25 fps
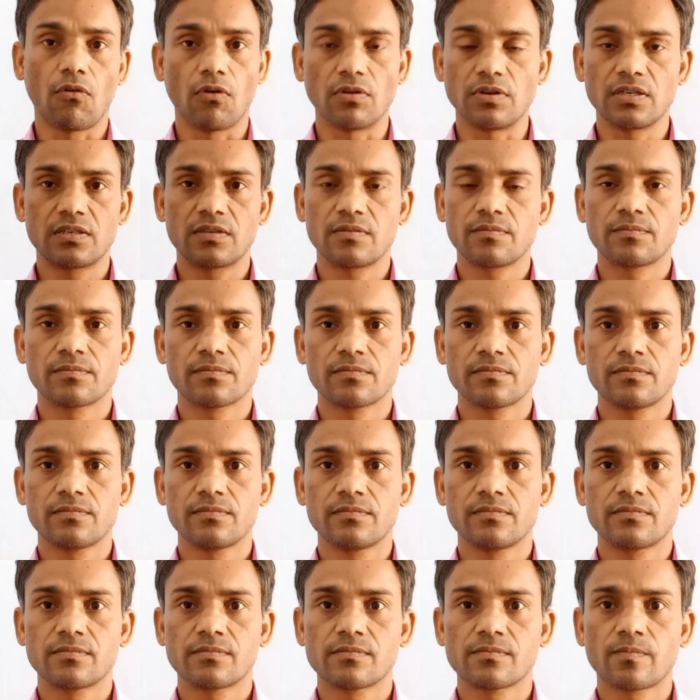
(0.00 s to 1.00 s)
Got it?
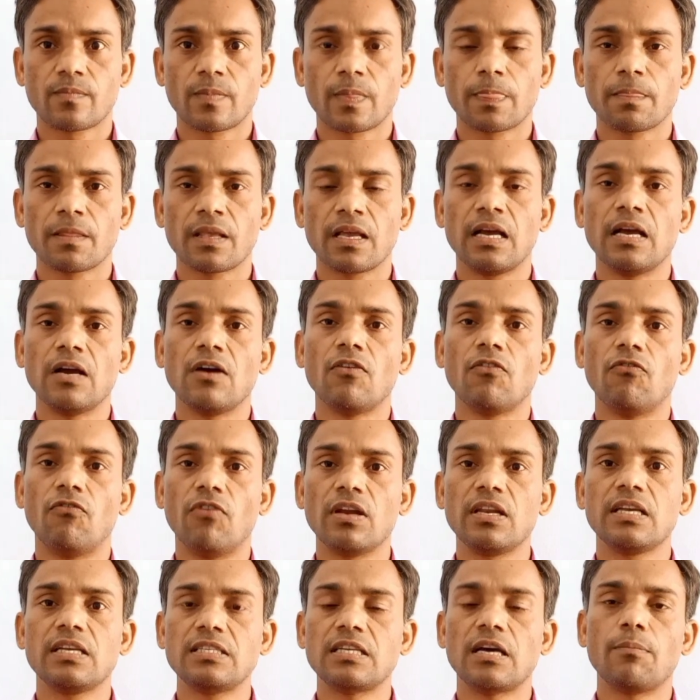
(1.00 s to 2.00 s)

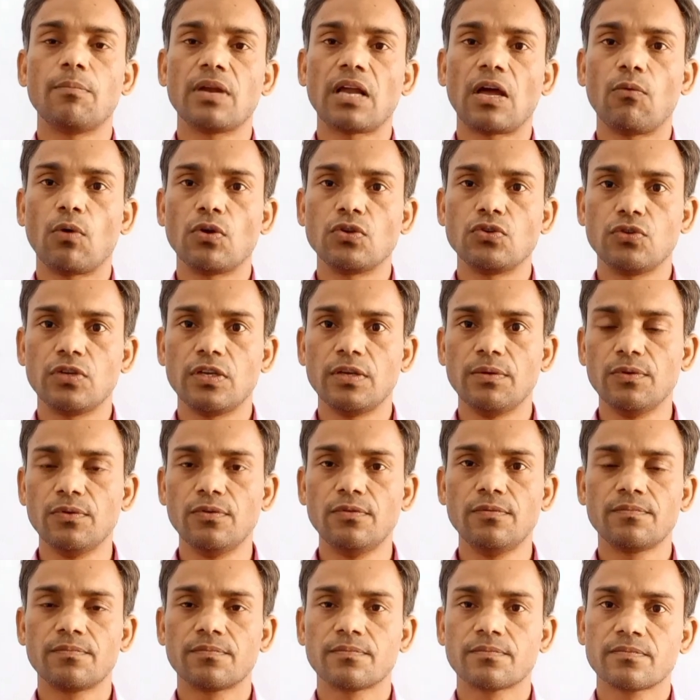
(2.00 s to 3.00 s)
One example I want to give
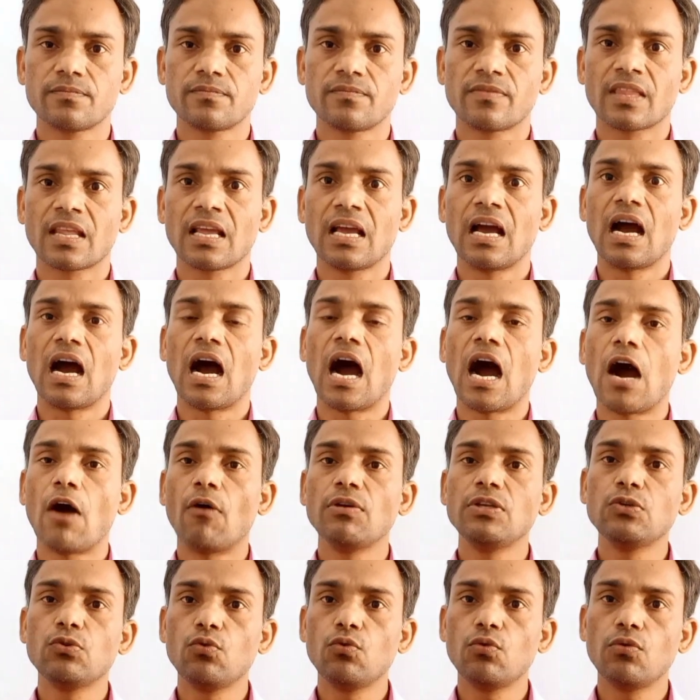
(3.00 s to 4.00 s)
you.
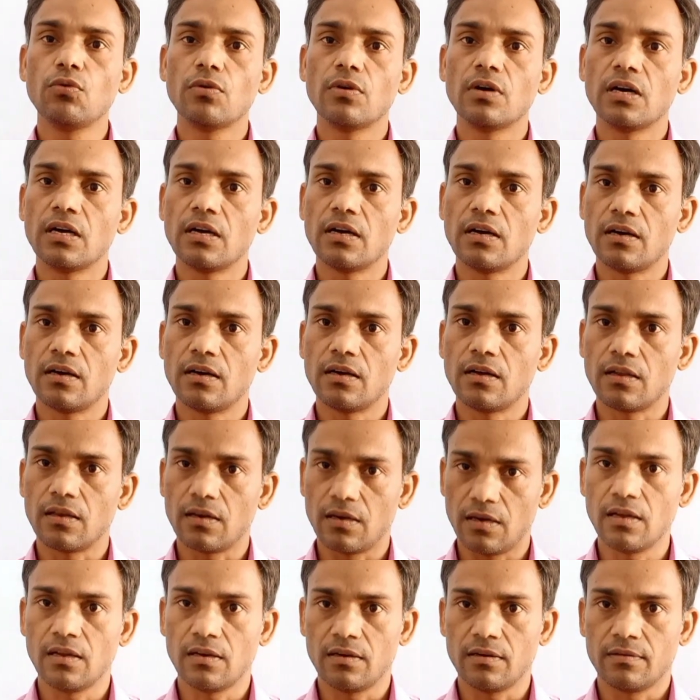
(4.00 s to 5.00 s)
How you
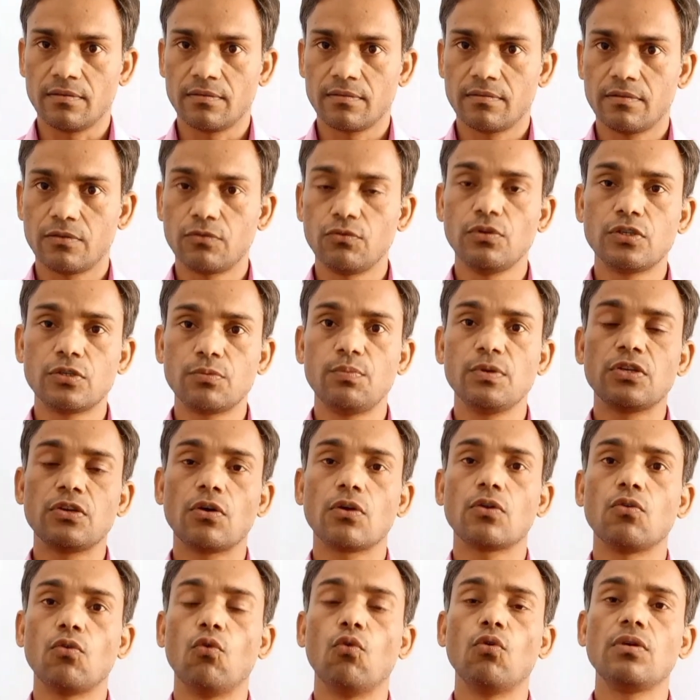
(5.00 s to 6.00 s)
learn to
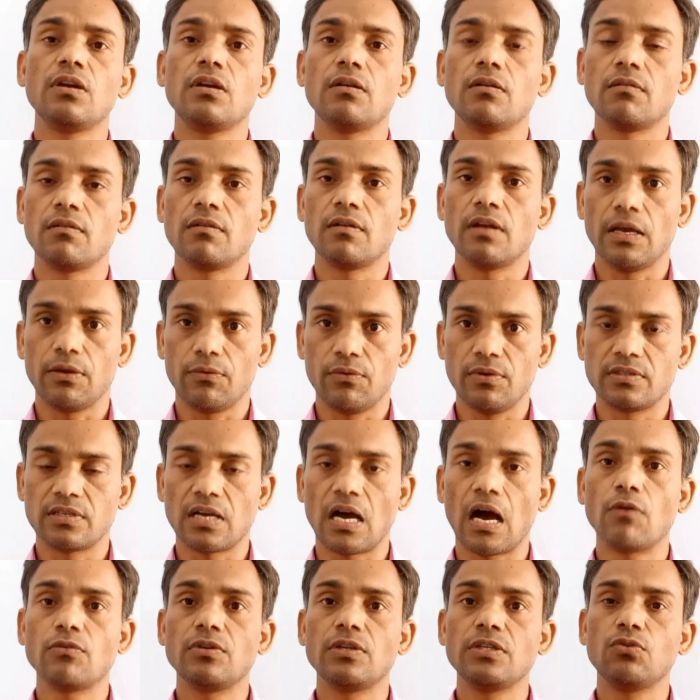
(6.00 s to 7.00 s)
speak your own
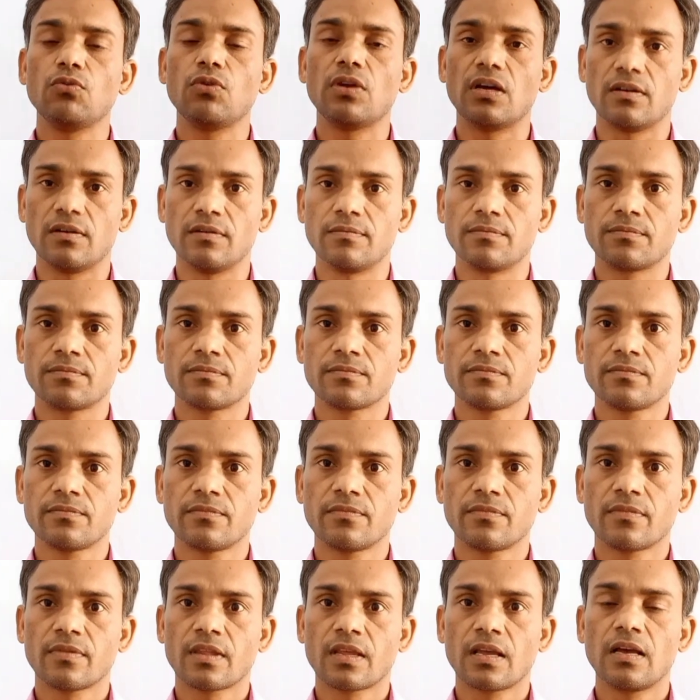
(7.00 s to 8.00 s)
language? How did you learn?
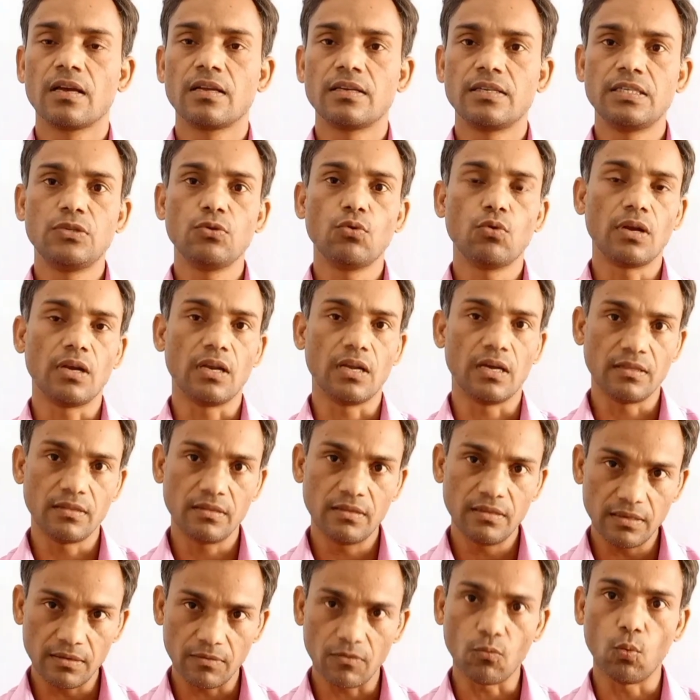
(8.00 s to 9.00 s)
Did you
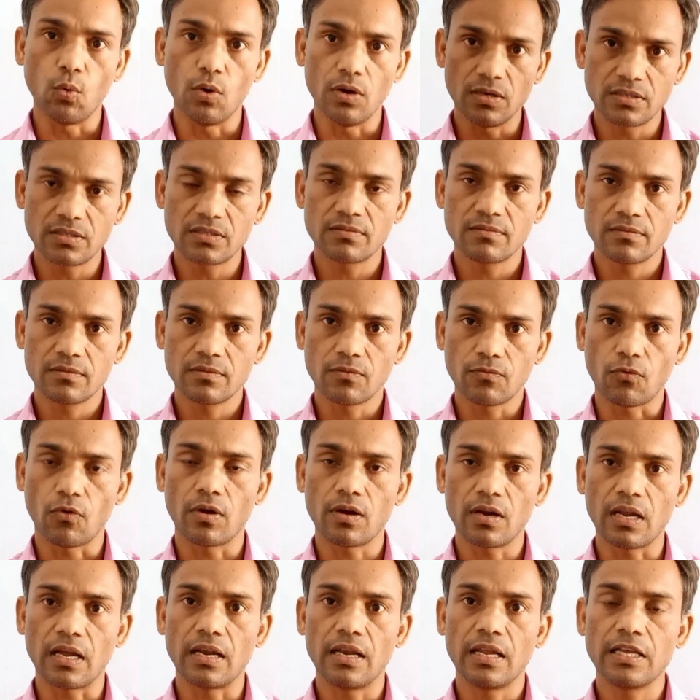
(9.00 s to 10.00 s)
learn the words
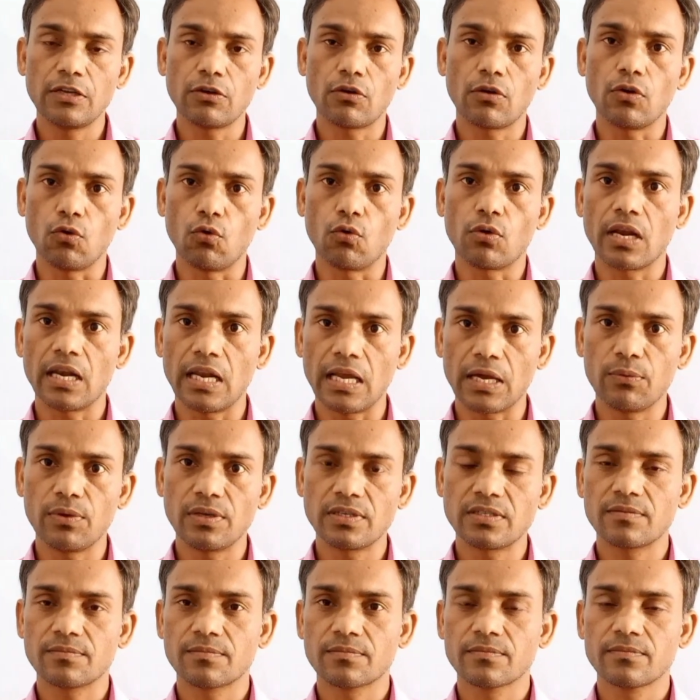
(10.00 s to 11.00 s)
for learning your local
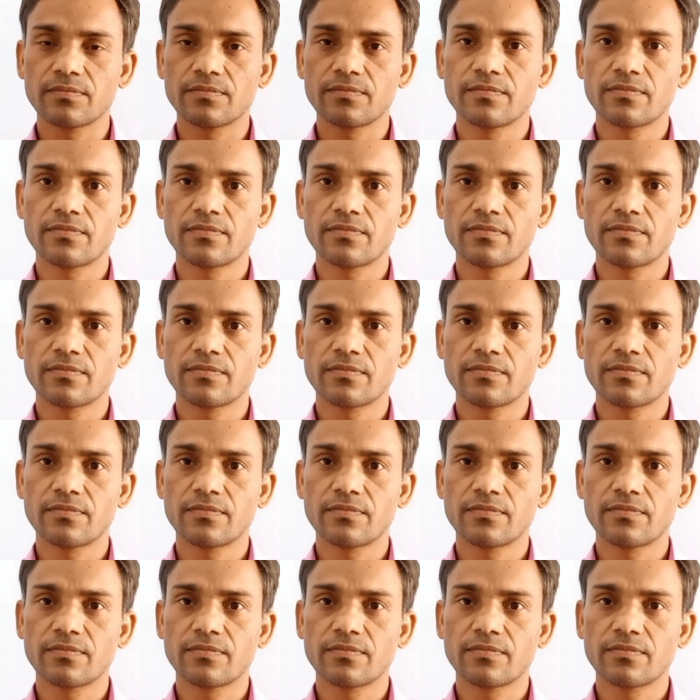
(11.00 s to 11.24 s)
language?